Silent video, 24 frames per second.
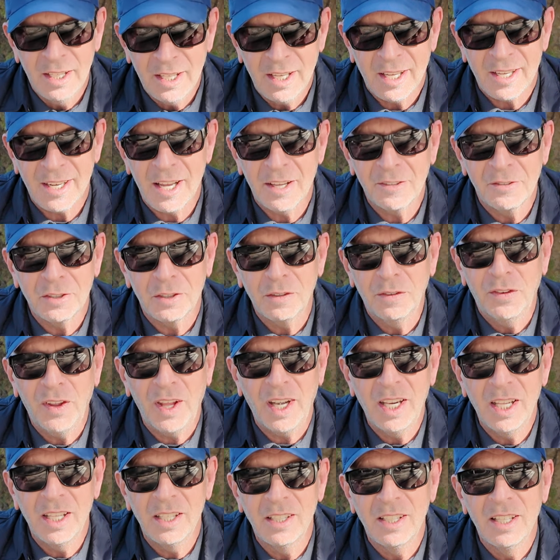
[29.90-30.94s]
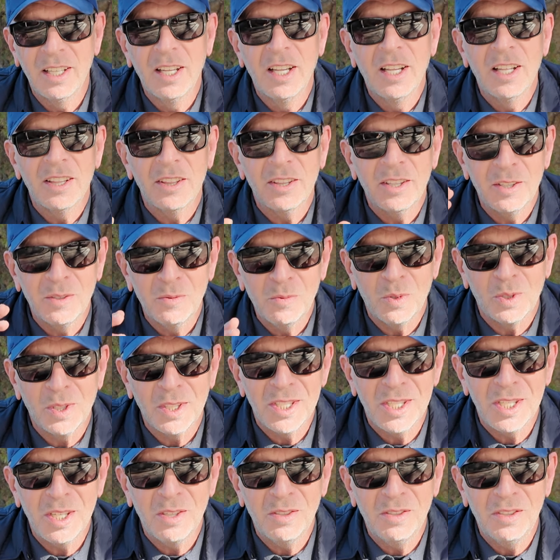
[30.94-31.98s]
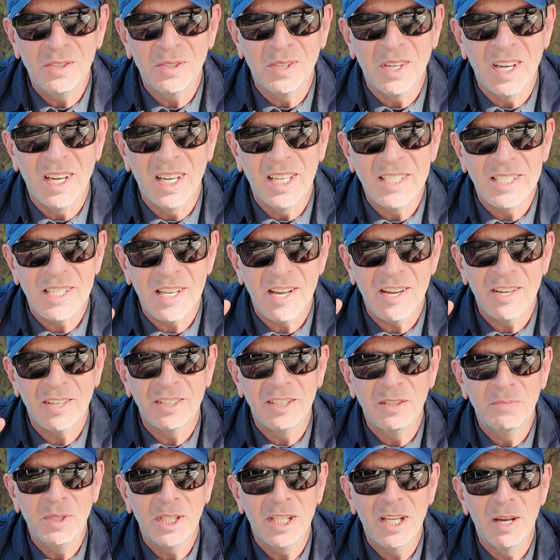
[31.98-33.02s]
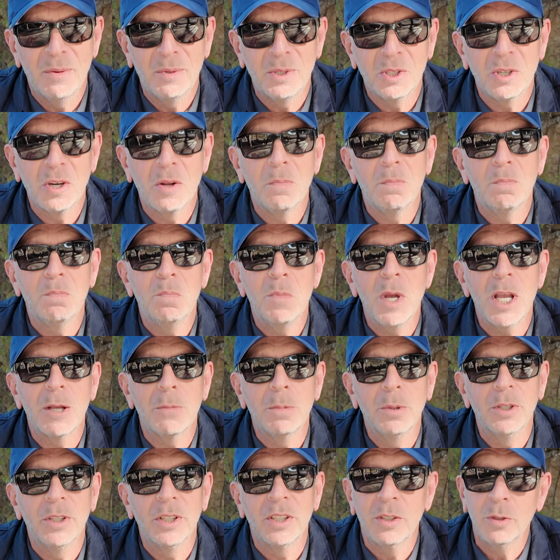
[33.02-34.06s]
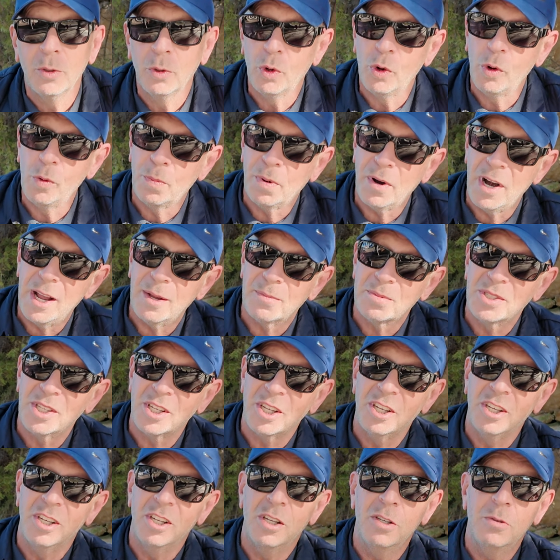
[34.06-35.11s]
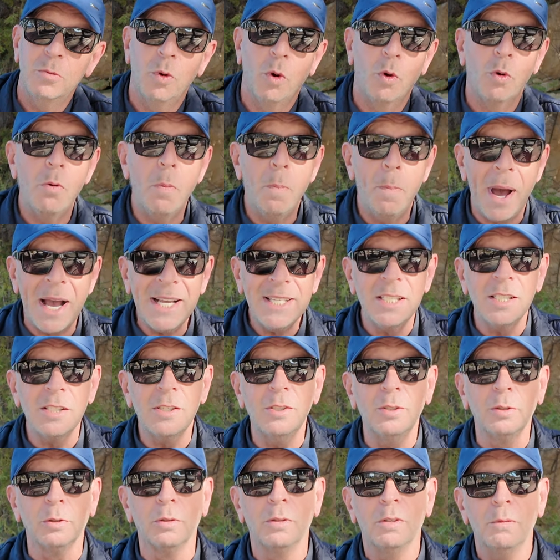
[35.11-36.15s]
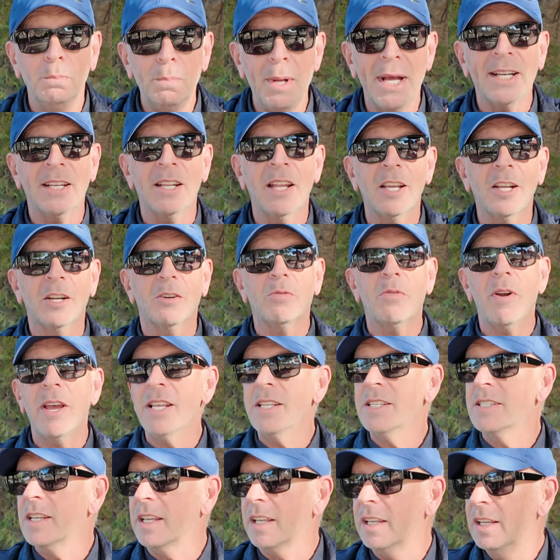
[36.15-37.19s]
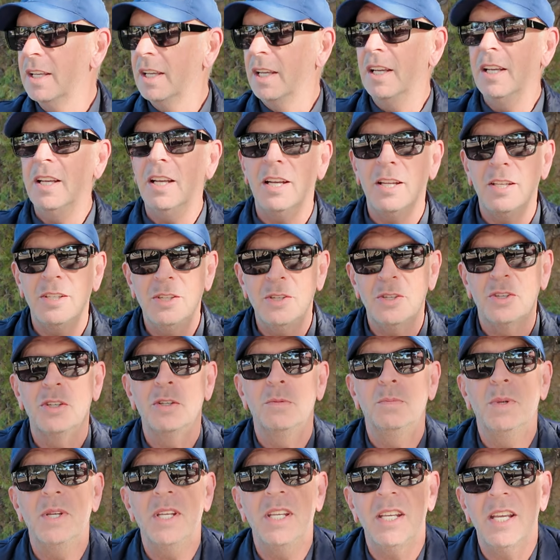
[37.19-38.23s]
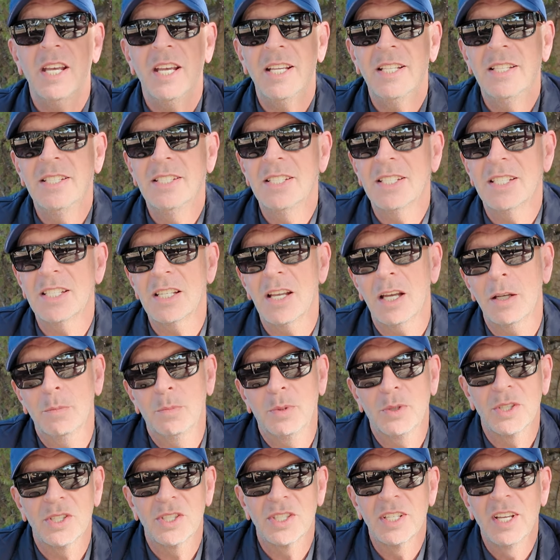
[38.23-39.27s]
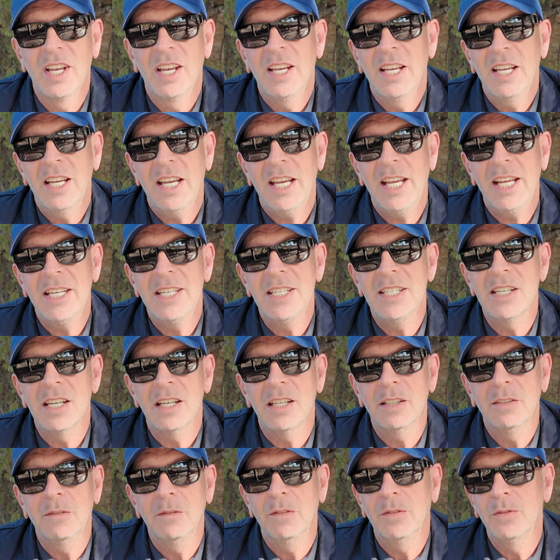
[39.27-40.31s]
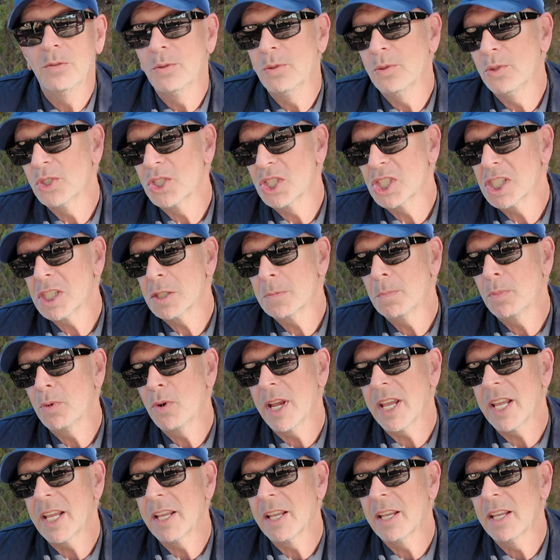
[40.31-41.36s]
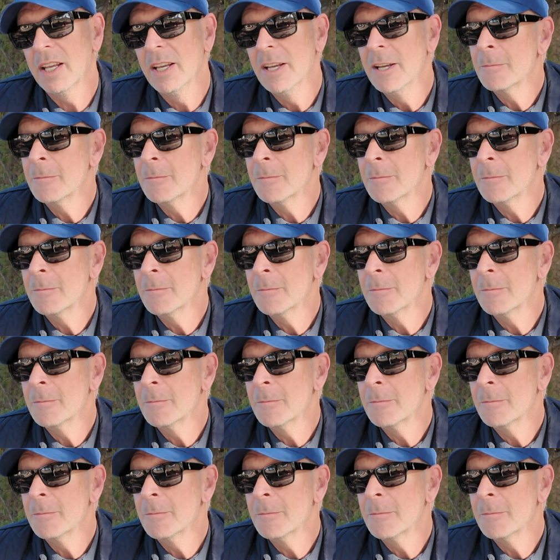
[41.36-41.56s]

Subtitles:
And I've got a feeling that one or two of you guys are going to be coming on a big bird, or perhaps a canoe, or a bicycle, pedal like crazy. And you could be in Cyprus in time for spring.